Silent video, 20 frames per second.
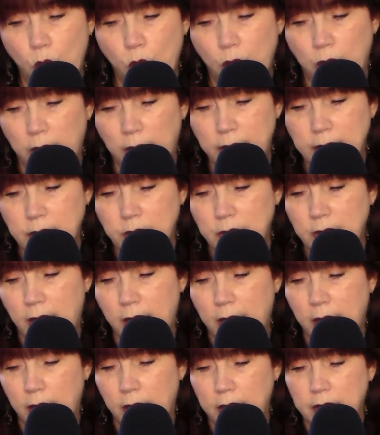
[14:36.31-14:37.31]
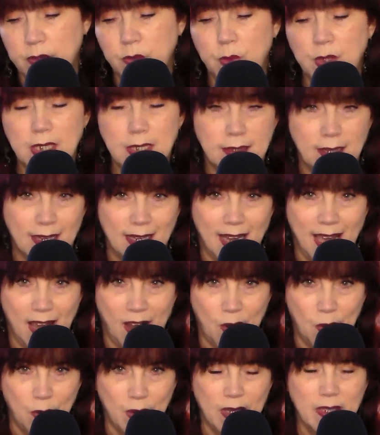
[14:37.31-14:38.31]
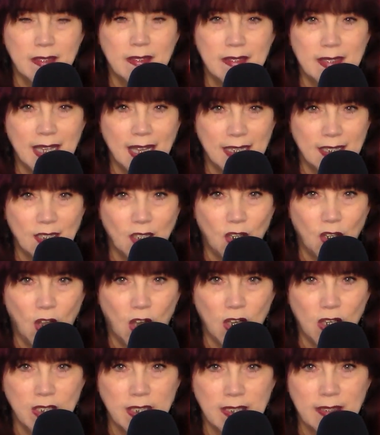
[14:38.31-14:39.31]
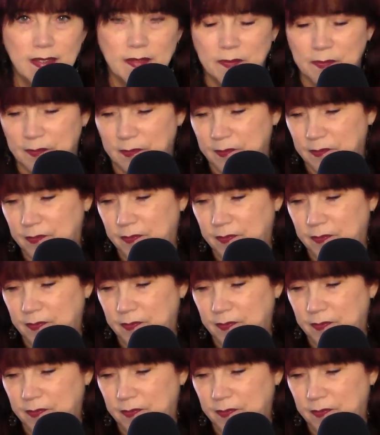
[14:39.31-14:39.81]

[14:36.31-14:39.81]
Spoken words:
or as we say now, Santa Claus.